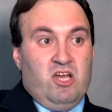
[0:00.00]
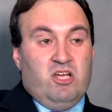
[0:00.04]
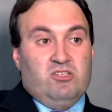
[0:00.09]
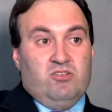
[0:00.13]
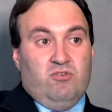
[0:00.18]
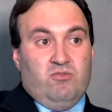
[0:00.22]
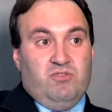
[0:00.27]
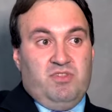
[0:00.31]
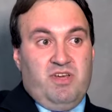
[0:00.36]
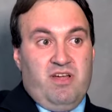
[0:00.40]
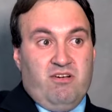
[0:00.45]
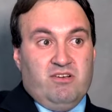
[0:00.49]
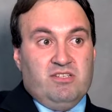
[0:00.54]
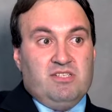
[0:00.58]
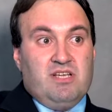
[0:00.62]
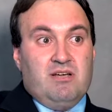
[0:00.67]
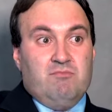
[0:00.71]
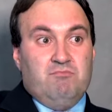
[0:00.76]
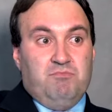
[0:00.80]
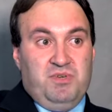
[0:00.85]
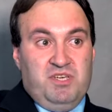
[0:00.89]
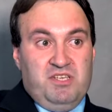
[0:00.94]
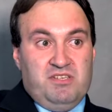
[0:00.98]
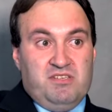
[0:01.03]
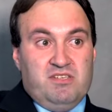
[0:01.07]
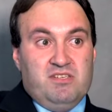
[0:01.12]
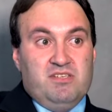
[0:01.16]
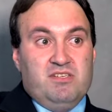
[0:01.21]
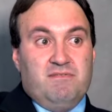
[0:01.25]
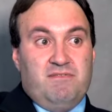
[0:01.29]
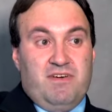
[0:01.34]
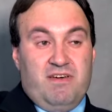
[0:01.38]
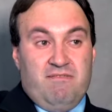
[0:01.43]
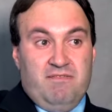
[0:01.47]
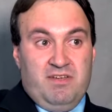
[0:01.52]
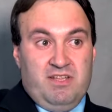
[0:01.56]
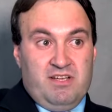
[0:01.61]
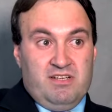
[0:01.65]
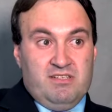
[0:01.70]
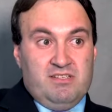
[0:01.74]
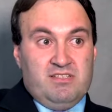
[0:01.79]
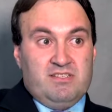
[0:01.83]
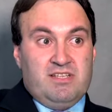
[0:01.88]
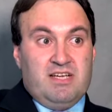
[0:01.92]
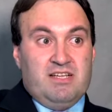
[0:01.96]
So there are some pieces of
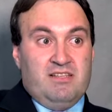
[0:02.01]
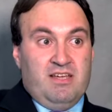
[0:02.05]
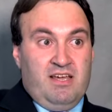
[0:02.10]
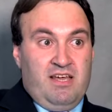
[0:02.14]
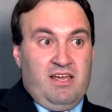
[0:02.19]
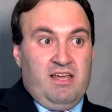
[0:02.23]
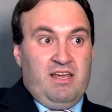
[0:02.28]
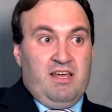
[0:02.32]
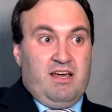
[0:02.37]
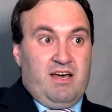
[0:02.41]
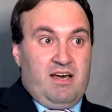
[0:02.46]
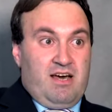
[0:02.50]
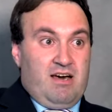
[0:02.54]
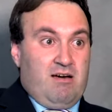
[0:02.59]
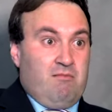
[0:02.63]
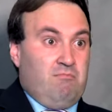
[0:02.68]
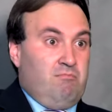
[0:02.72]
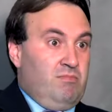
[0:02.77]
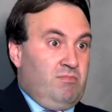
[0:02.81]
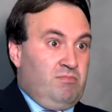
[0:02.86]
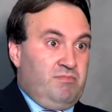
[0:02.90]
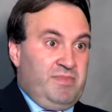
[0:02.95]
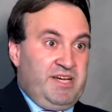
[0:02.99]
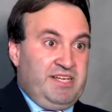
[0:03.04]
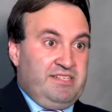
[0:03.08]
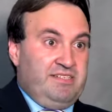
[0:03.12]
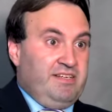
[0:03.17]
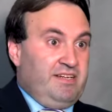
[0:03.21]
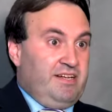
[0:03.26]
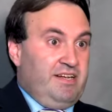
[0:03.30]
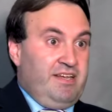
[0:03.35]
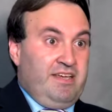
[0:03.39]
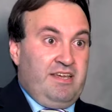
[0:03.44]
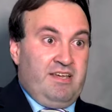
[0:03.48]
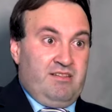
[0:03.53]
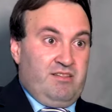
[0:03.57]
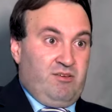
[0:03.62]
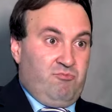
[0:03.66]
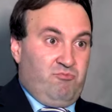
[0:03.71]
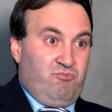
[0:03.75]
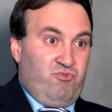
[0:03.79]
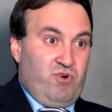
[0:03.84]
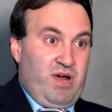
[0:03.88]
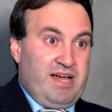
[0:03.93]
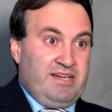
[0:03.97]
evidence that basically the
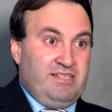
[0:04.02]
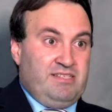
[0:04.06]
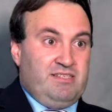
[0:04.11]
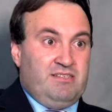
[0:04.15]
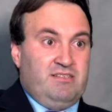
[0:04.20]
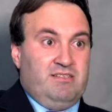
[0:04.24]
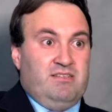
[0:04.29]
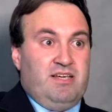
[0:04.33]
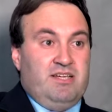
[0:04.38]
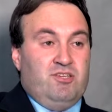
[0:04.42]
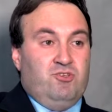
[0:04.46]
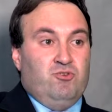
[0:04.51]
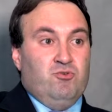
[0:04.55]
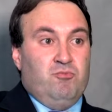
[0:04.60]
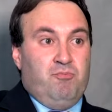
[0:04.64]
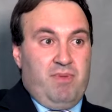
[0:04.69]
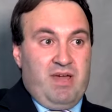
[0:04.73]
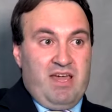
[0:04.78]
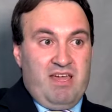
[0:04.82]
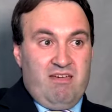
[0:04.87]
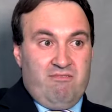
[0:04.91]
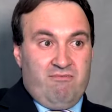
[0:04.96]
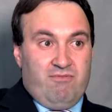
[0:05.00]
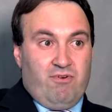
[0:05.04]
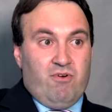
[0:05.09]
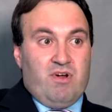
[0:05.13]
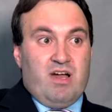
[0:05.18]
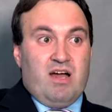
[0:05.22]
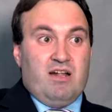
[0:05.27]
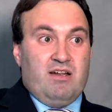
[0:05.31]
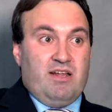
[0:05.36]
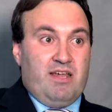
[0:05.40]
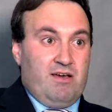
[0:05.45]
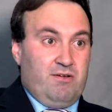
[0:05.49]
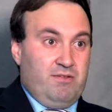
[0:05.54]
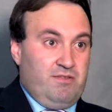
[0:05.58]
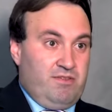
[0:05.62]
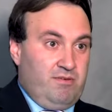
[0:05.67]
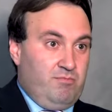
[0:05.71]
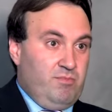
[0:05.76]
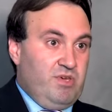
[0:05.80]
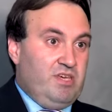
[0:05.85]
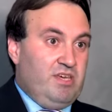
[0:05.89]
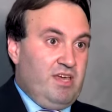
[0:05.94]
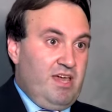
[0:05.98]
price that you pay for unhealthy
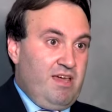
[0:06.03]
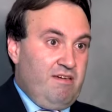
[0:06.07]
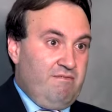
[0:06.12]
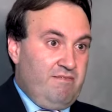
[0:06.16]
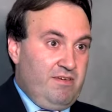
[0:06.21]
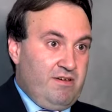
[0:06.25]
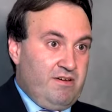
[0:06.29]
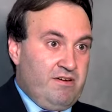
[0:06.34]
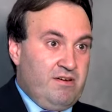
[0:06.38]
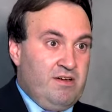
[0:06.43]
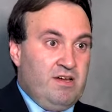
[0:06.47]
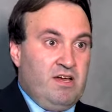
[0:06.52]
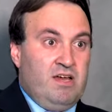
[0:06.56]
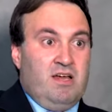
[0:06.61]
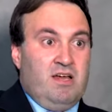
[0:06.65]
behavior